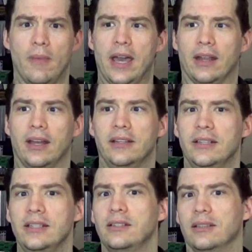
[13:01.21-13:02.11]
man, I
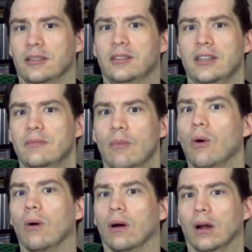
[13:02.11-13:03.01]
need to see
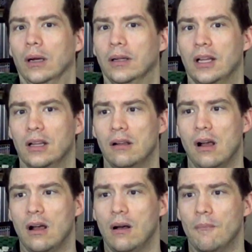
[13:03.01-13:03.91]
more.
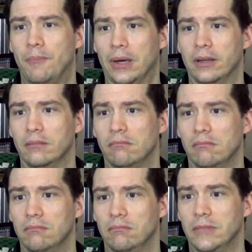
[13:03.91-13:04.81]
But
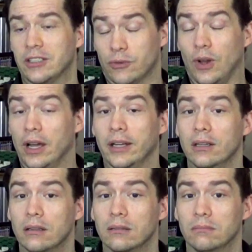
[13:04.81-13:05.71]
it's
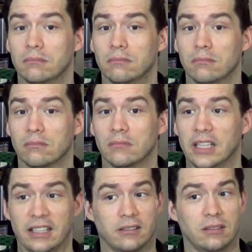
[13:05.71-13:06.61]
fine.
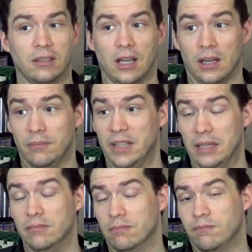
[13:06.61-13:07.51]
It's,
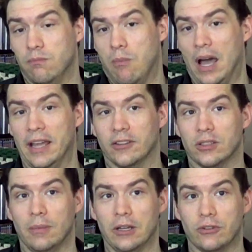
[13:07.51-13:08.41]
in my
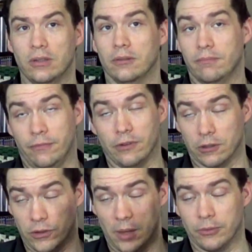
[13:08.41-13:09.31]
estimation, the
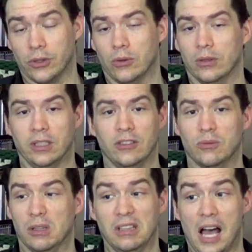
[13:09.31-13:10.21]
first episode at
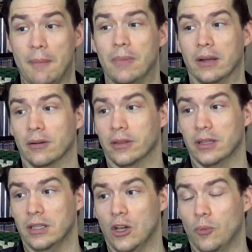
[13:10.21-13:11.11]
least, a lot better
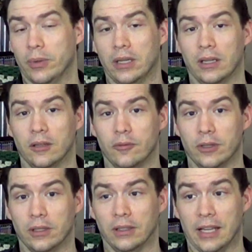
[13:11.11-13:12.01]
than the opening of
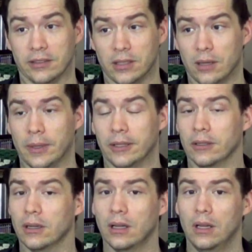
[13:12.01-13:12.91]
Last
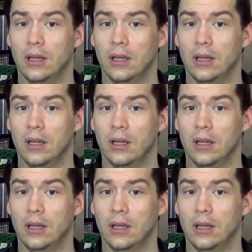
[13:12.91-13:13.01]
Airbender.